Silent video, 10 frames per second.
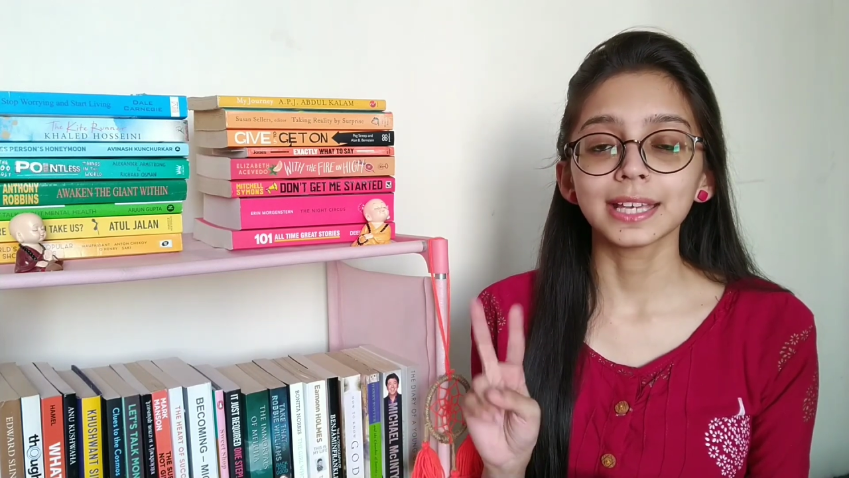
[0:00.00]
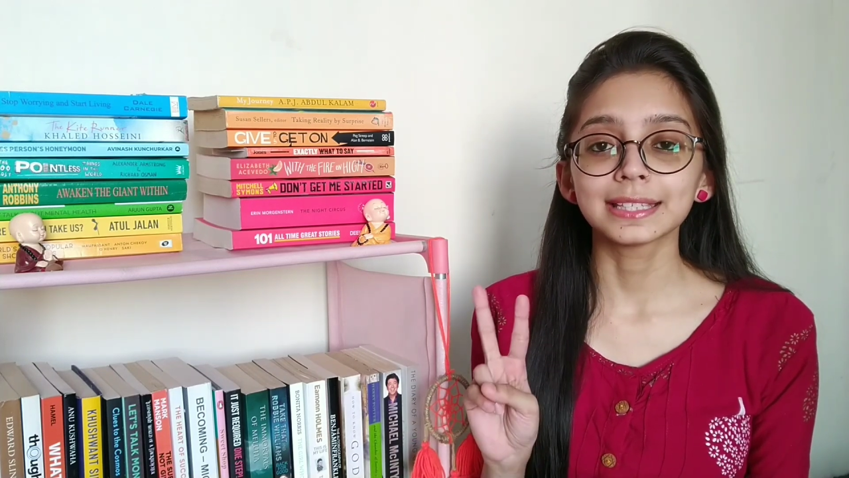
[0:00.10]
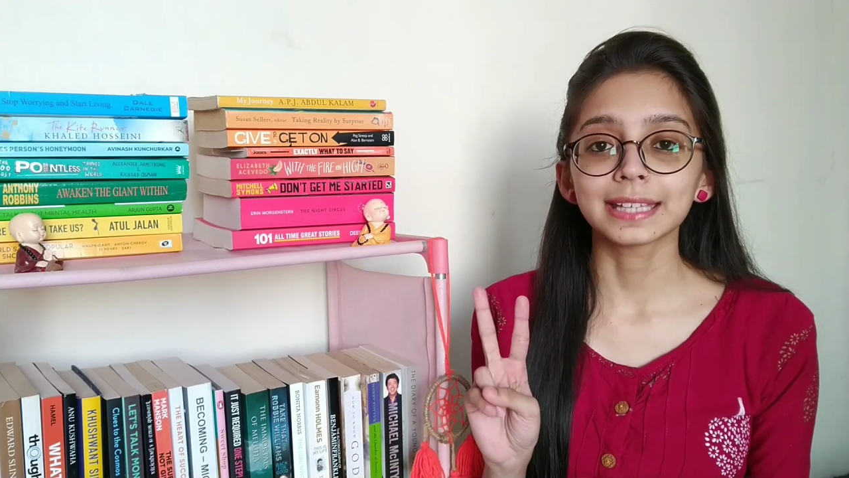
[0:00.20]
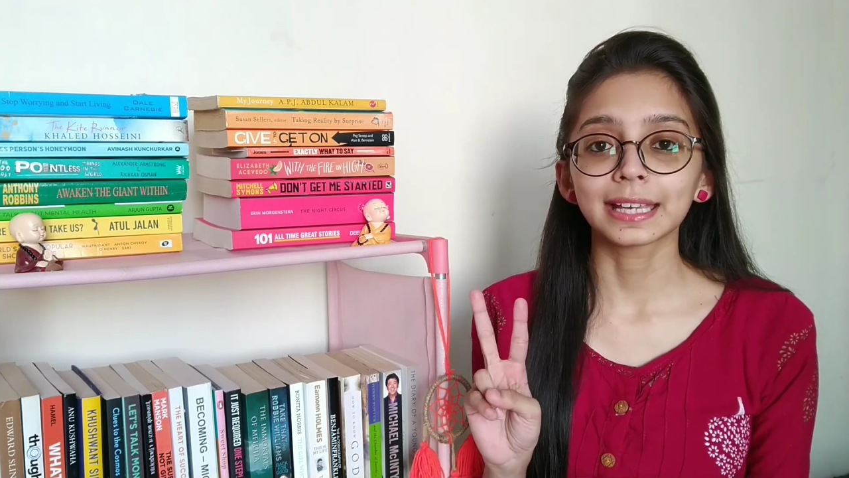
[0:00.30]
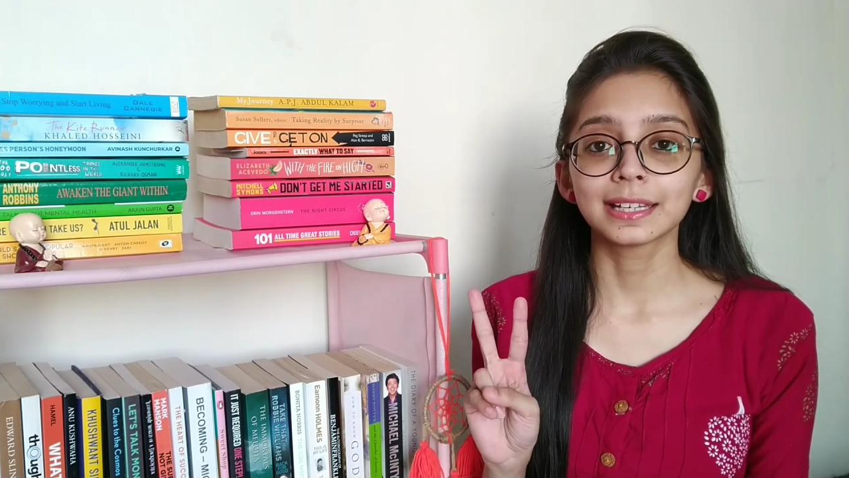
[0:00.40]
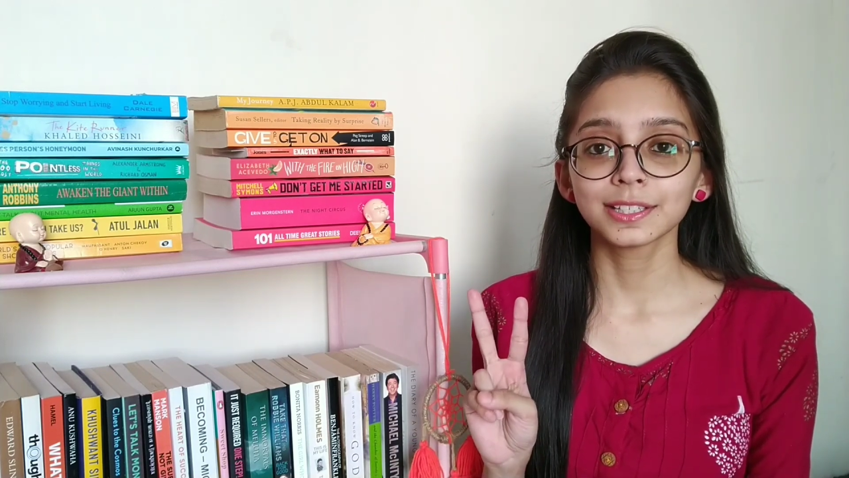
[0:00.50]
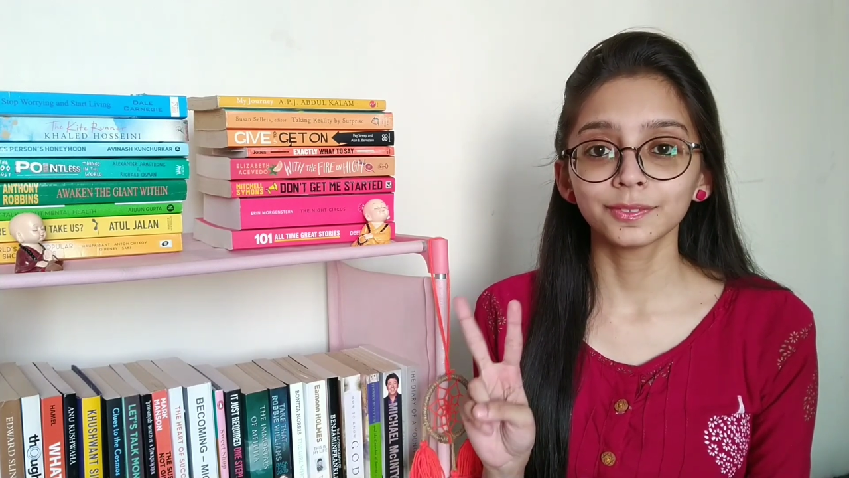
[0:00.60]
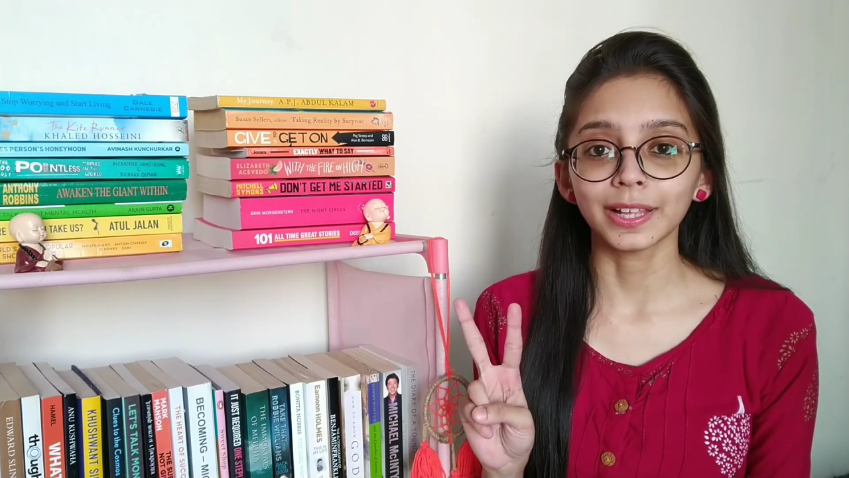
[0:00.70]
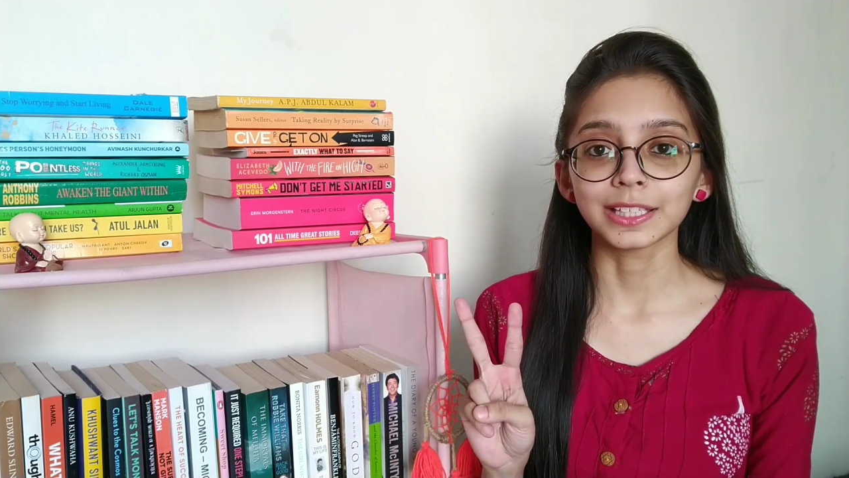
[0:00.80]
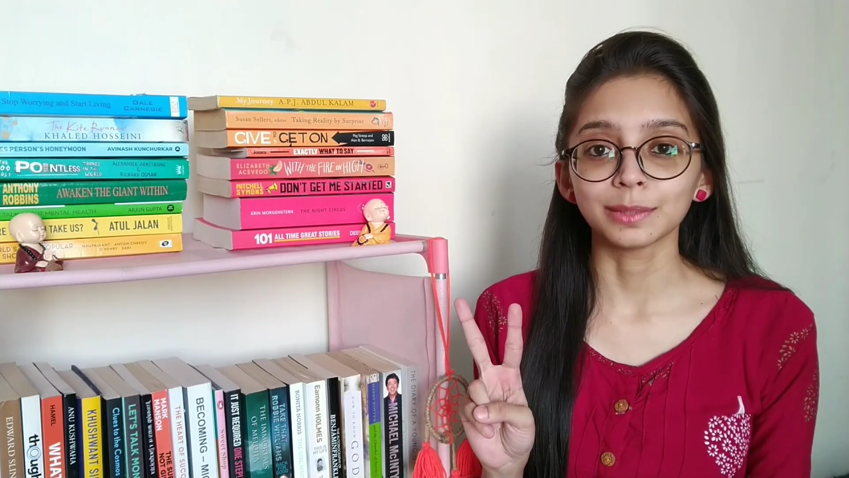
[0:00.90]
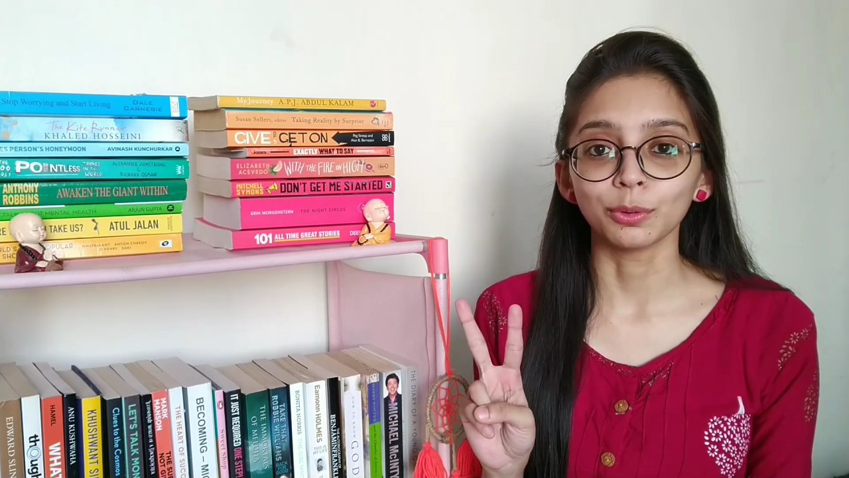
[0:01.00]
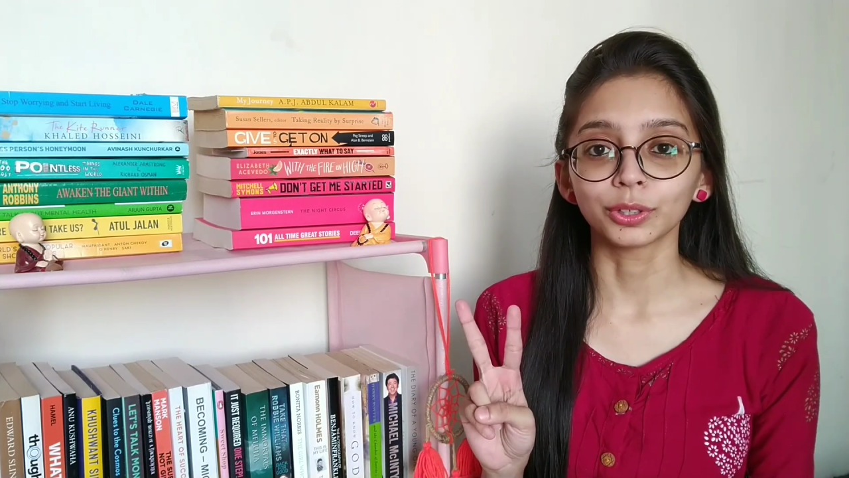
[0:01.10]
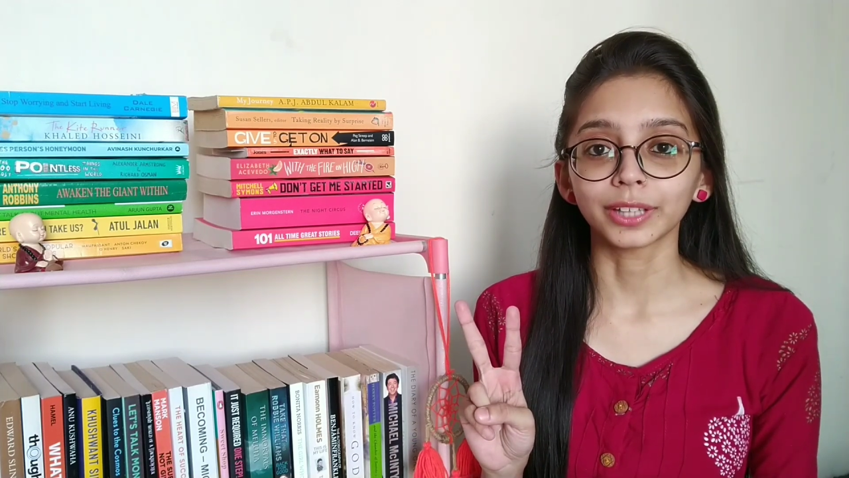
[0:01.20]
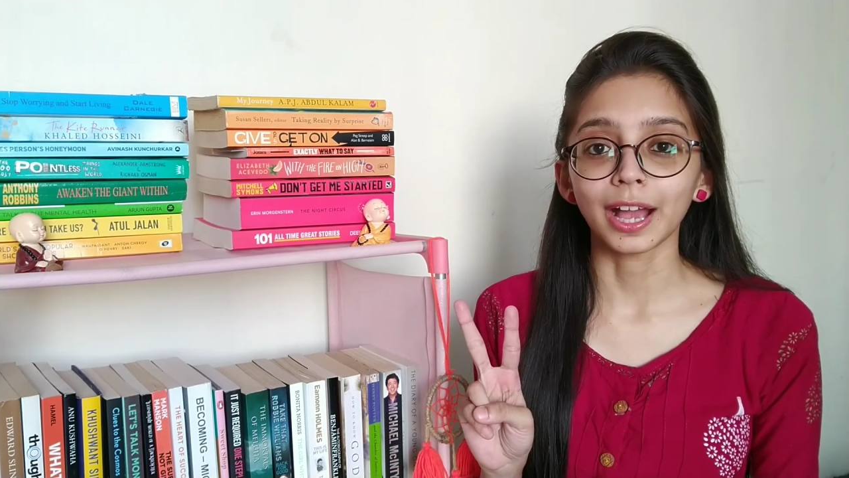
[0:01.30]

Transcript: and second is Flexi Book